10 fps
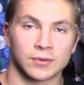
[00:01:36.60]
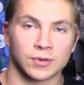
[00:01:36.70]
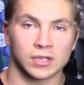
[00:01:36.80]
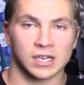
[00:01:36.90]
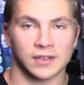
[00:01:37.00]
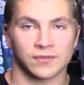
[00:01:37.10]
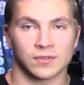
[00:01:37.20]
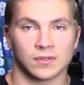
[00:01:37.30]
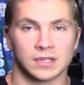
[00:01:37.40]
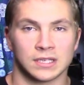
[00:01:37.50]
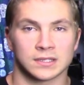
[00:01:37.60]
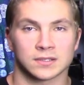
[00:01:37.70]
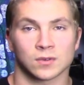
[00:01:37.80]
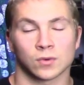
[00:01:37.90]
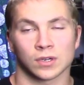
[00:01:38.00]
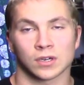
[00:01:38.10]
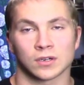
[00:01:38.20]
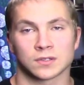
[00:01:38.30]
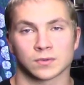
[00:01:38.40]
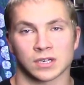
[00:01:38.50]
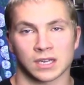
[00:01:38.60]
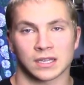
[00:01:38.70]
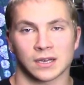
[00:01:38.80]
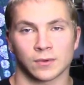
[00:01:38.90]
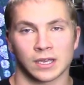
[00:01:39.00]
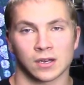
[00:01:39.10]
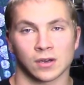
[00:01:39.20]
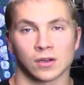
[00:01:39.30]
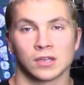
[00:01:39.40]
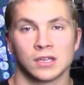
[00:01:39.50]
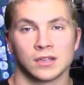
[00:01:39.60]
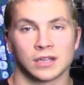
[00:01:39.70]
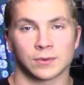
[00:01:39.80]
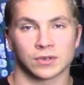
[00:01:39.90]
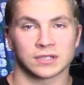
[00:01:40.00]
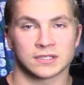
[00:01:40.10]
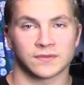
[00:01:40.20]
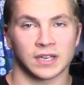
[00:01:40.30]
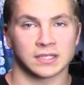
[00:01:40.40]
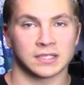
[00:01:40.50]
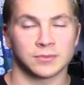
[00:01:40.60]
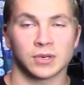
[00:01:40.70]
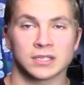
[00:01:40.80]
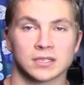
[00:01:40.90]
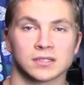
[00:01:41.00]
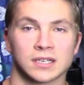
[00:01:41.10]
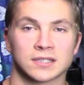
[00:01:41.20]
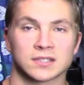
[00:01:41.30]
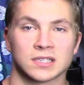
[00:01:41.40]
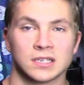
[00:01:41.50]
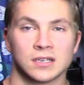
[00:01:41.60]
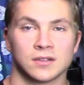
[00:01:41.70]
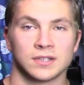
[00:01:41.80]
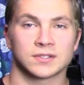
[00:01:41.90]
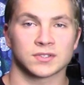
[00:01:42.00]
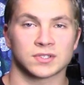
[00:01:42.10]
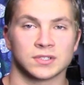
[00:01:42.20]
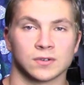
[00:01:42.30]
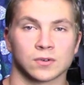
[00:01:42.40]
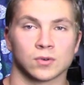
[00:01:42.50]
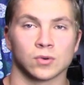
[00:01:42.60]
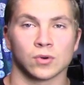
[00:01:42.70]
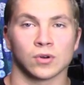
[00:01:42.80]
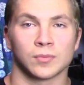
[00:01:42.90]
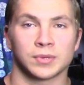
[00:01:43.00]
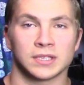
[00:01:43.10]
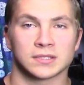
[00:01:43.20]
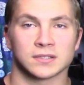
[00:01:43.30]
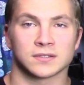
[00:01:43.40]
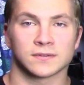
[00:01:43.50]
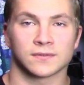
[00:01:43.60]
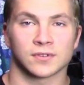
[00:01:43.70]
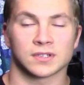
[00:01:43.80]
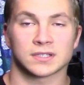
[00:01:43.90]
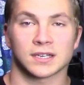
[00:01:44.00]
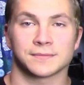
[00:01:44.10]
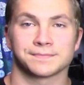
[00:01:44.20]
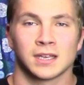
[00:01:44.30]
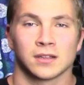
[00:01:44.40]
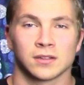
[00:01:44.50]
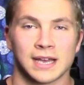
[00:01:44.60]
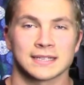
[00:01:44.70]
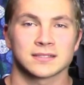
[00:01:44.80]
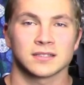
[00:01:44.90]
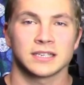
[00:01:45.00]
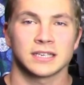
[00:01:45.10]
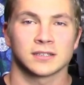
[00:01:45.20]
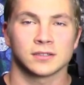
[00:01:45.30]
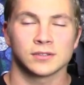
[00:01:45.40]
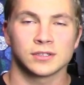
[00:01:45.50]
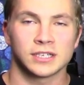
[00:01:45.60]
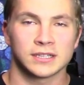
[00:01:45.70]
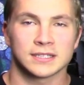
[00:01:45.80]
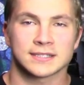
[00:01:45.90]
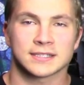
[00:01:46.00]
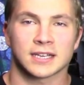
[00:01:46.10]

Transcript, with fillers: in real life these ore cars were not that way at all. They weren't this fancy, but nonetheless, these are still cool pieces for the set. Lastly, included in this